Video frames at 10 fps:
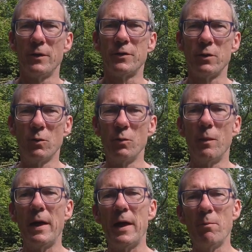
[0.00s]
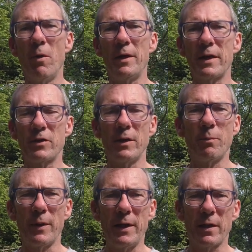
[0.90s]
So it might actually
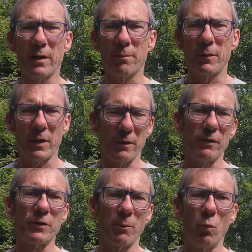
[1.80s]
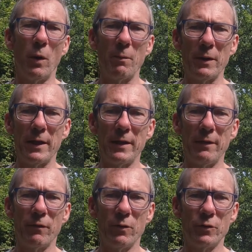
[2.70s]
be kind of a double whammy in
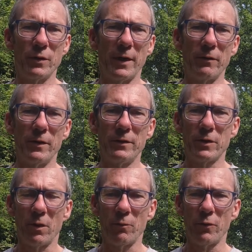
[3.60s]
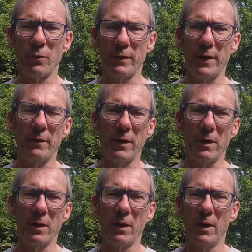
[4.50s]
evolutionary terms, so that
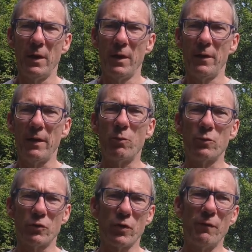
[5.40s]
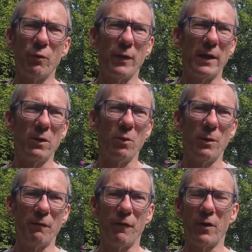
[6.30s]
they're able to travel that little
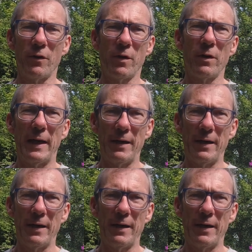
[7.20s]
bit further,